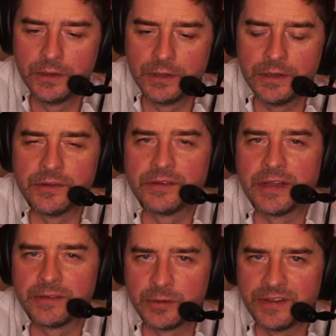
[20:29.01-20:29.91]
He's just,
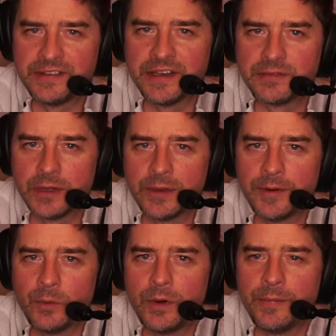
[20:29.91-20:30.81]
that's what he said as well
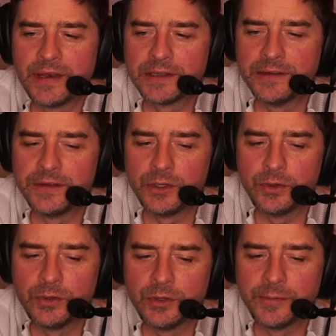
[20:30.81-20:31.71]
about what man can do to
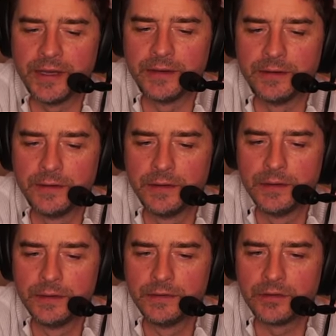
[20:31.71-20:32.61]
another man.
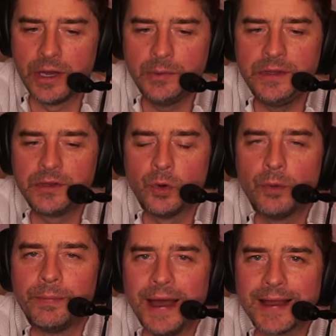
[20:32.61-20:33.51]
So how do you go
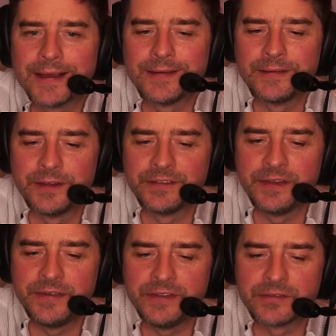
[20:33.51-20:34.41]
back to
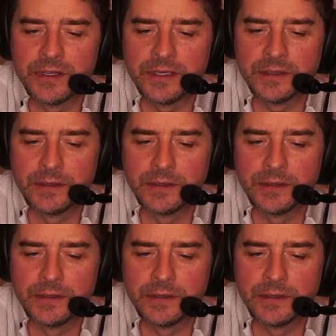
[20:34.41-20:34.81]
Civvy Street?